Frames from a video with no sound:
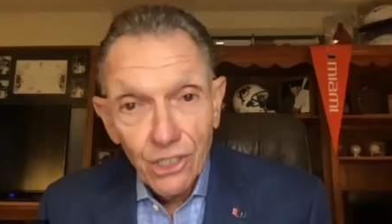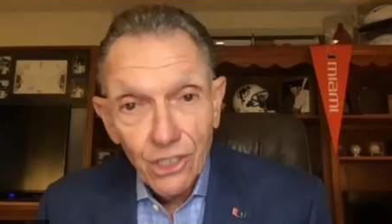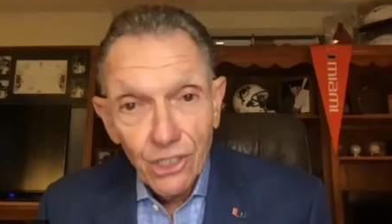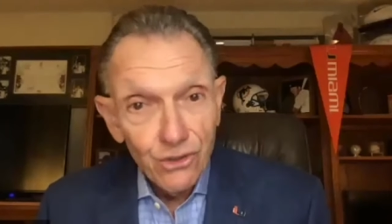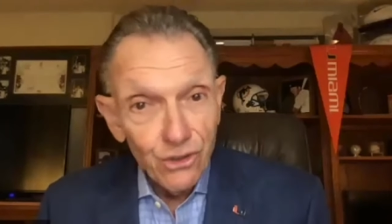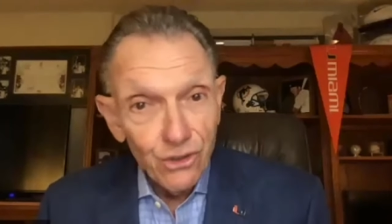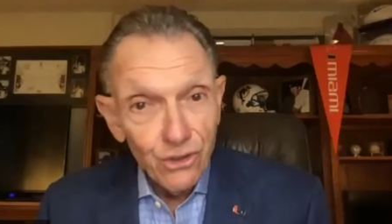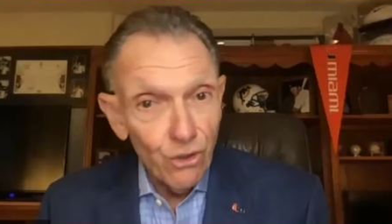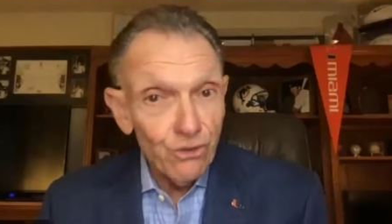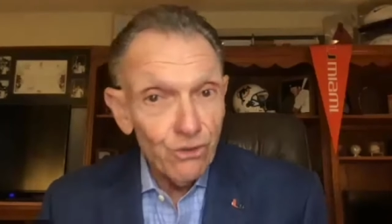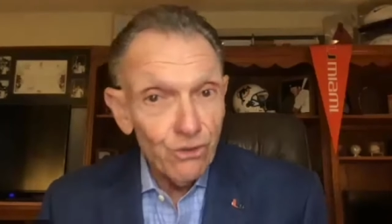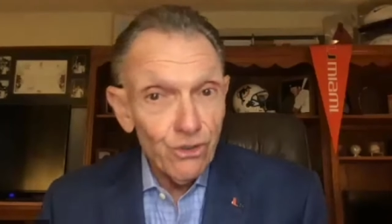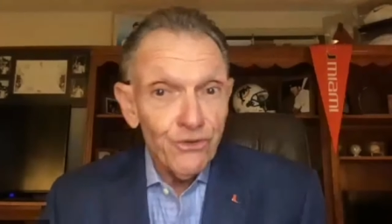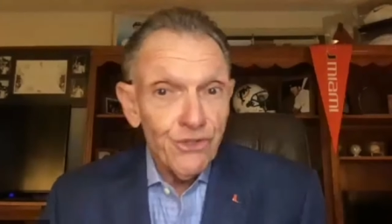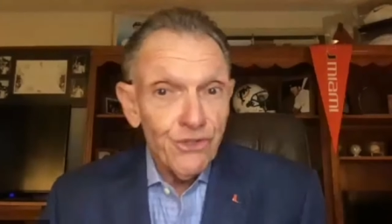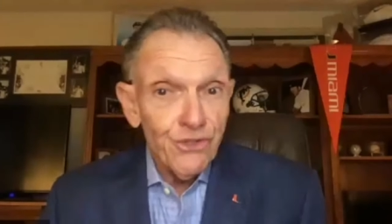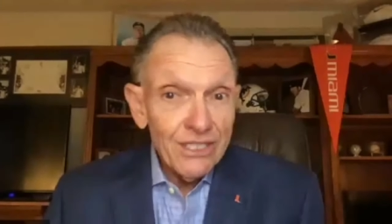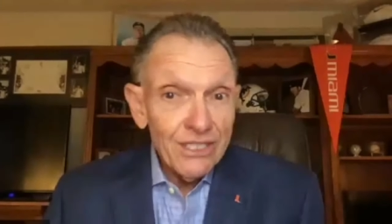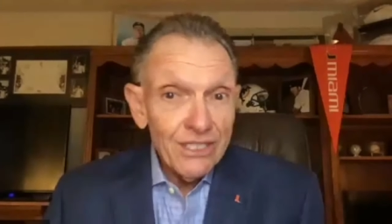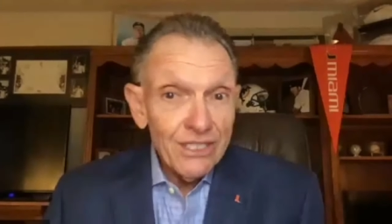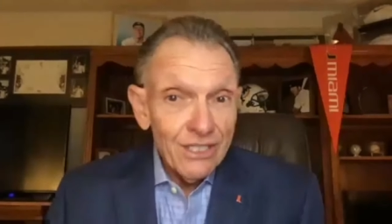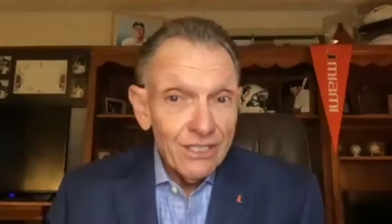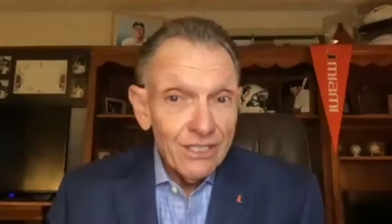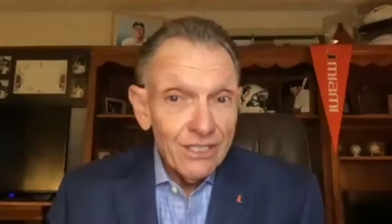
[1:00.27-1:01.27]
social
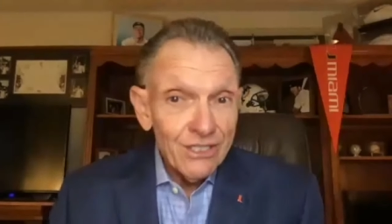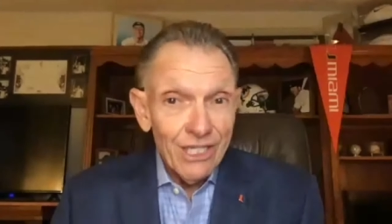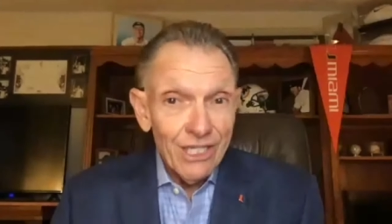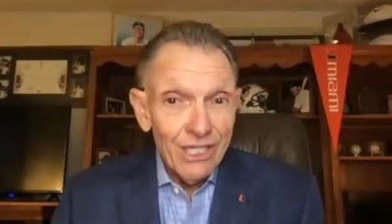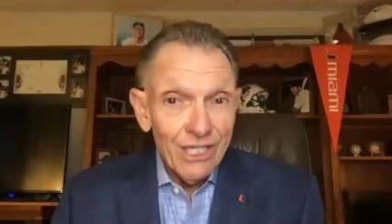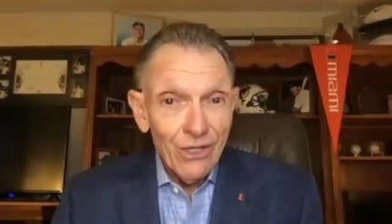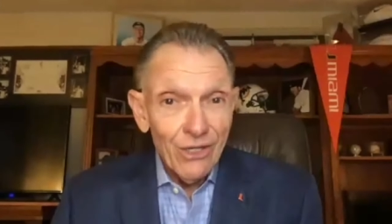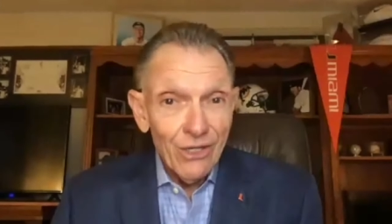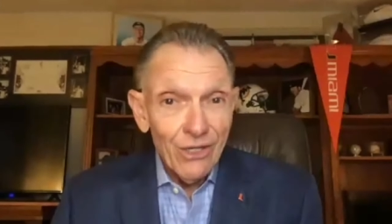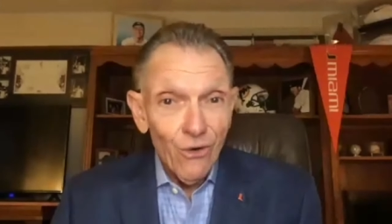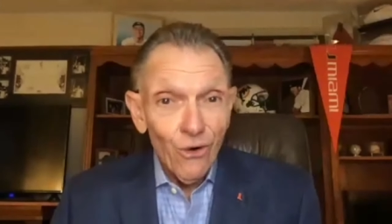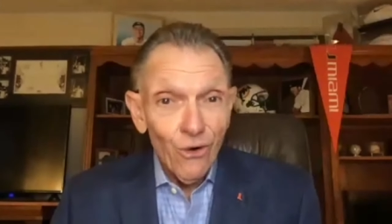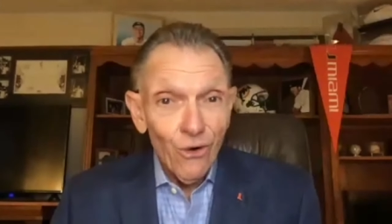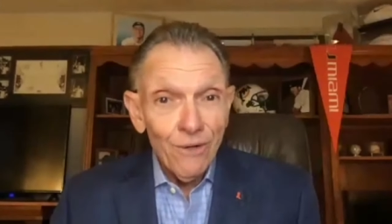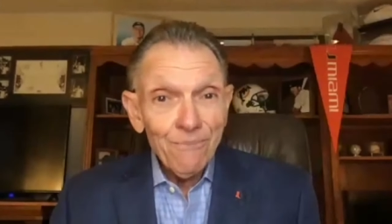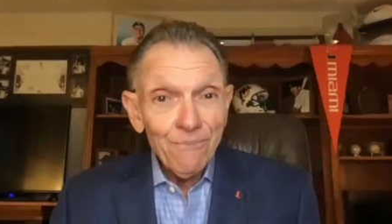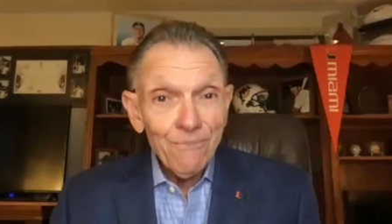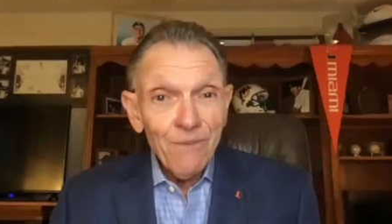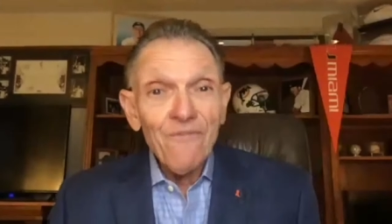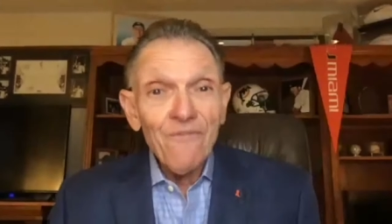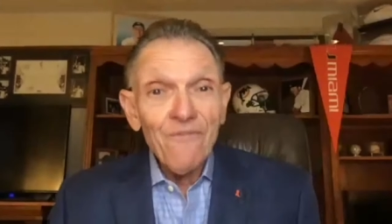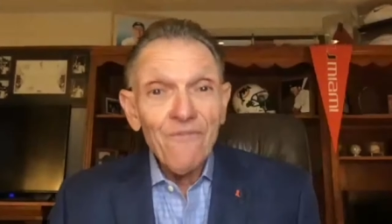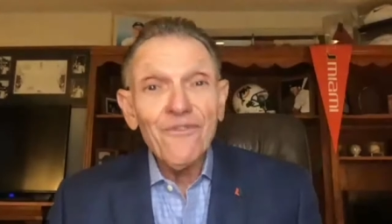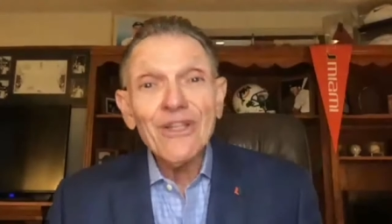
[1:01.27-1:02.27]
distancing or
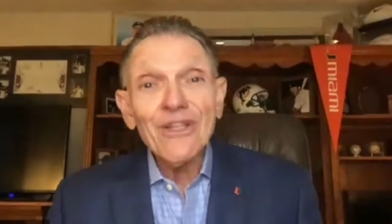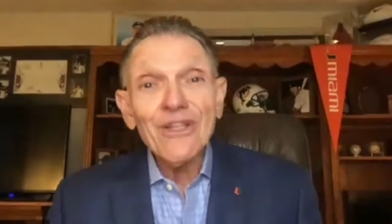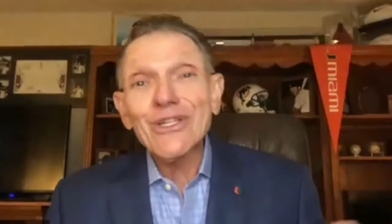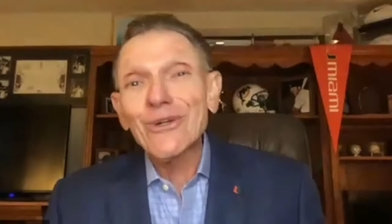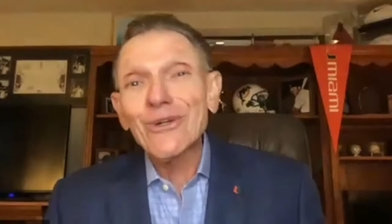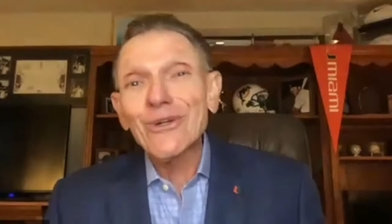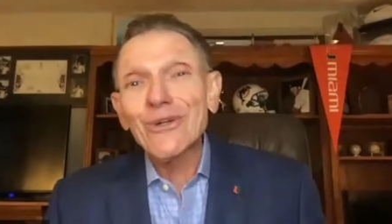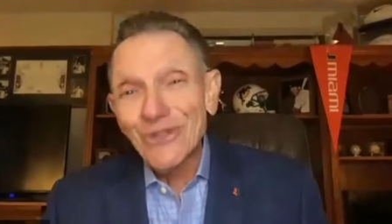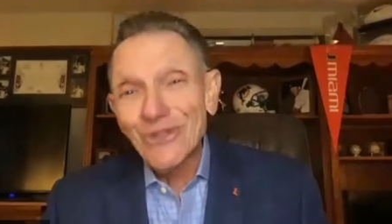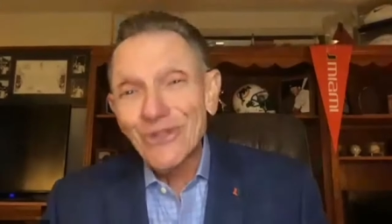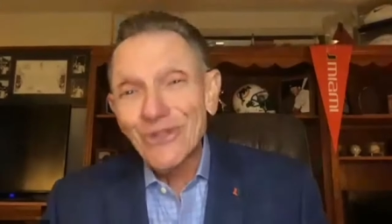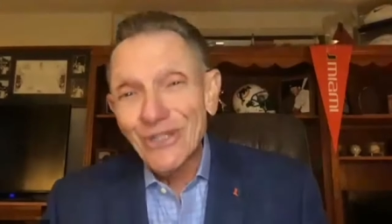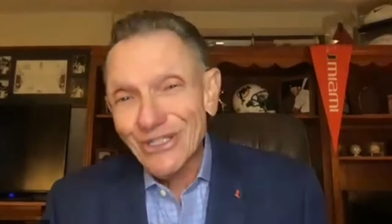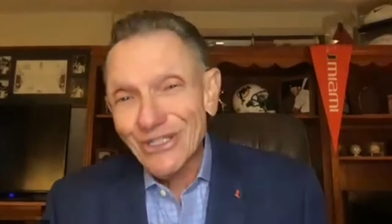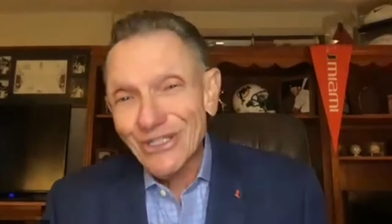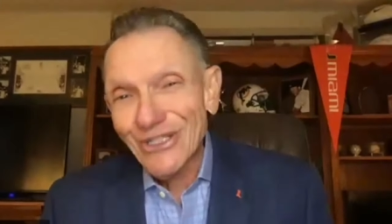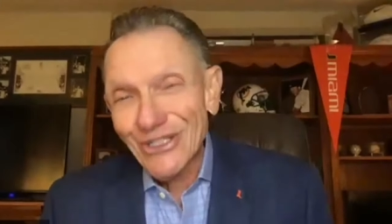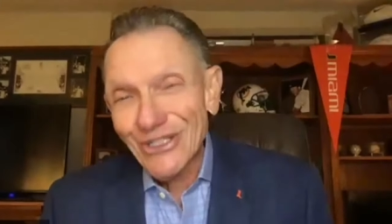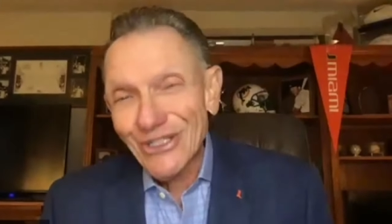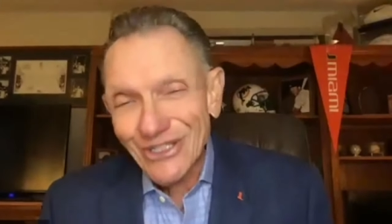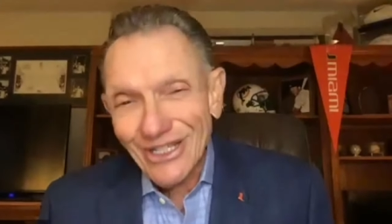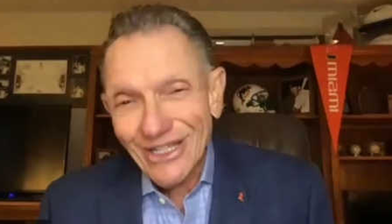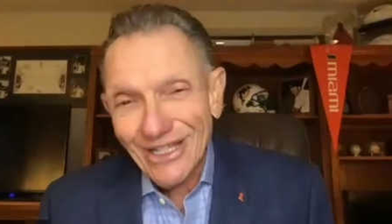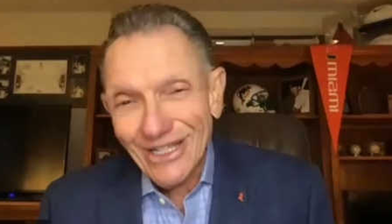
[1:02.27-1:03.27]
physical
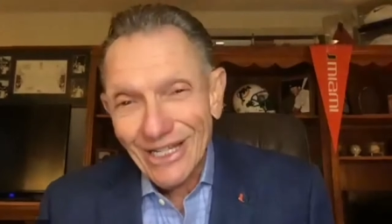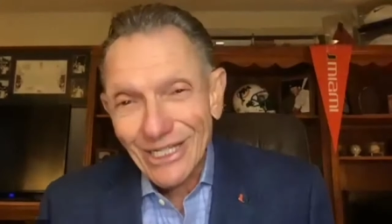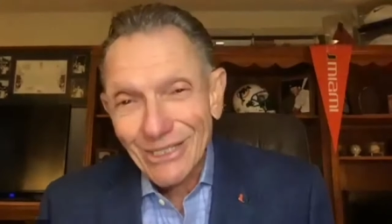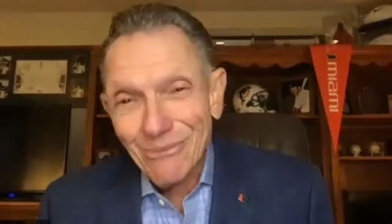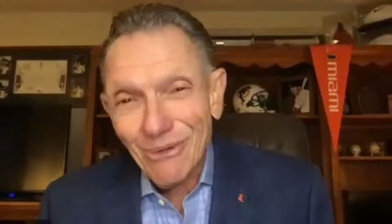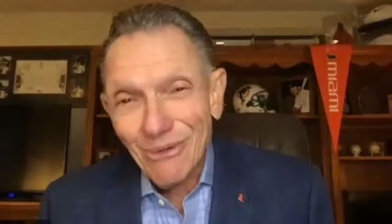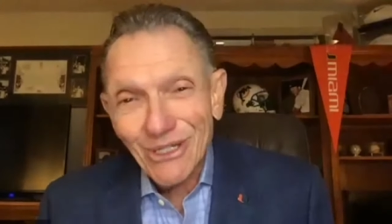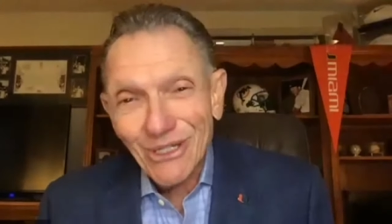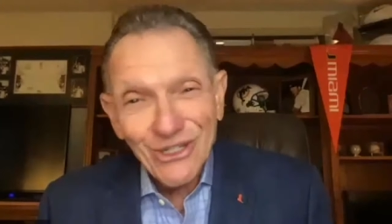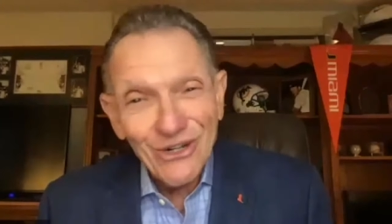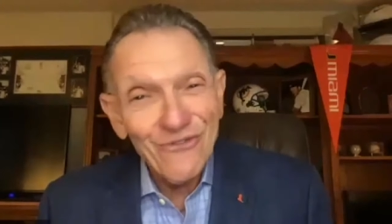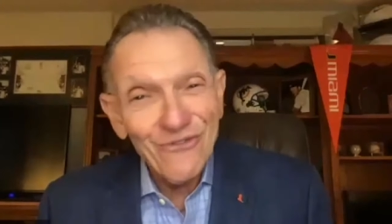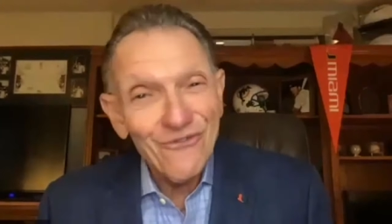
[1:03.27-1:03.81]
distancing, as President